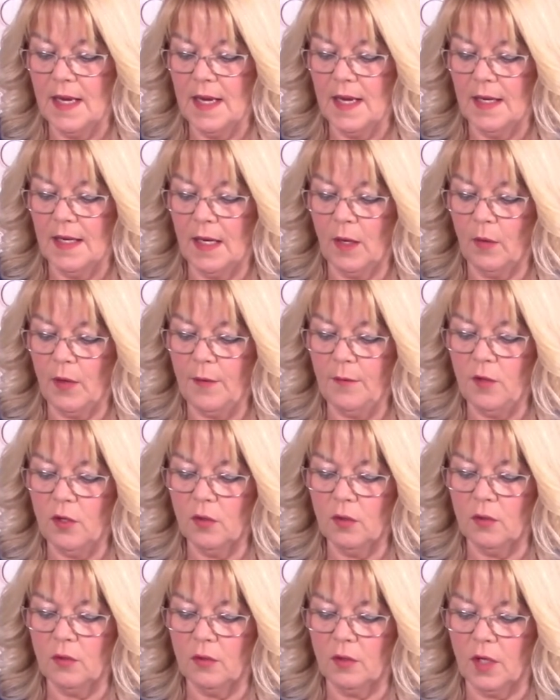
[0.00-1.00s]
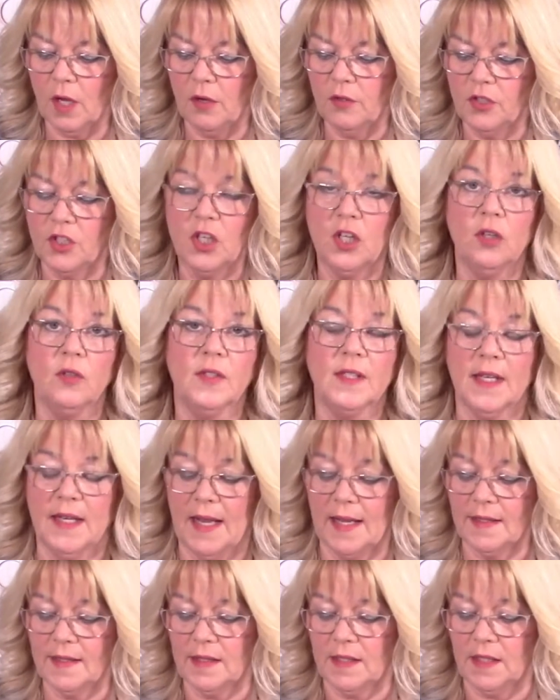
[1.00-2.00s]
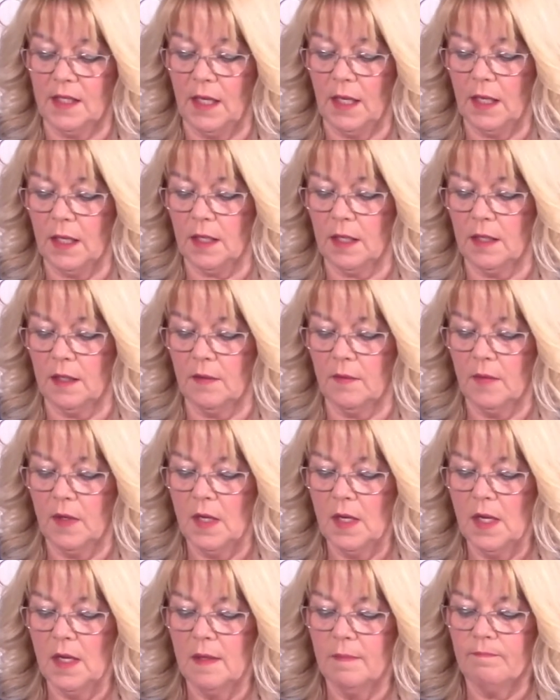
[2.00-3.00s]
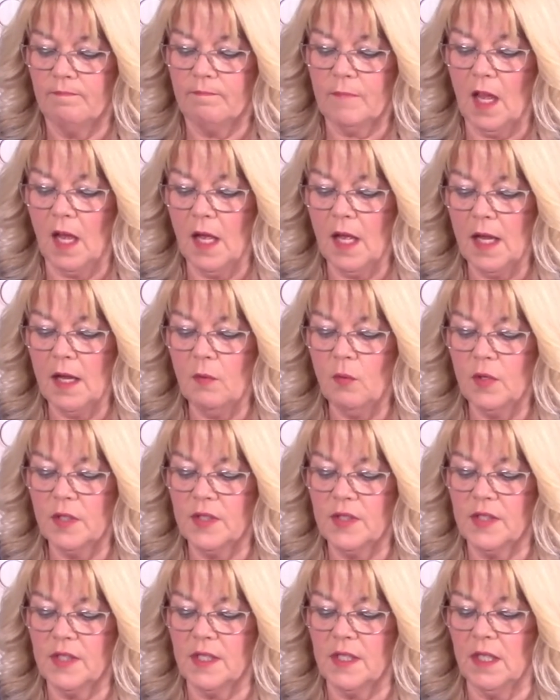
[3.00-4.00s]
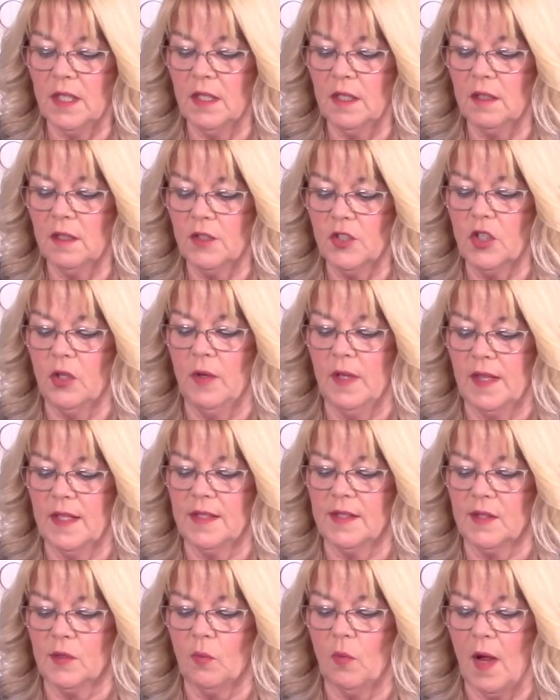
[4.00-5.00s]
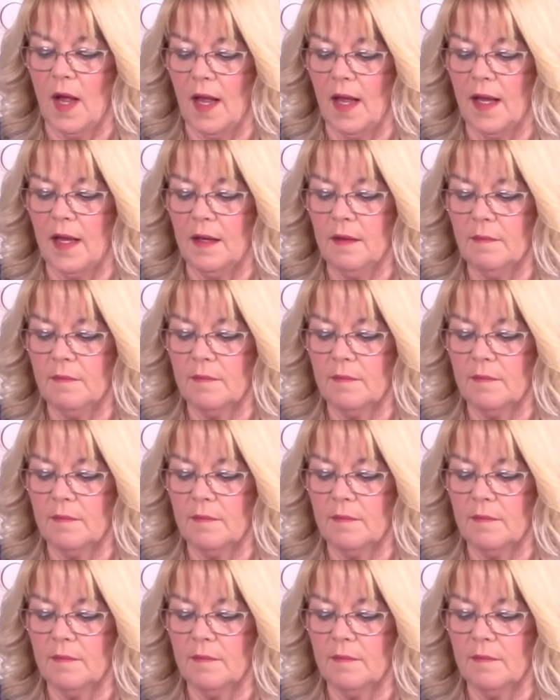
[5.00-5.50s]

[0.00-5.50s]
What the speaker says: Now if you're going to use elastic, I would still do it this way,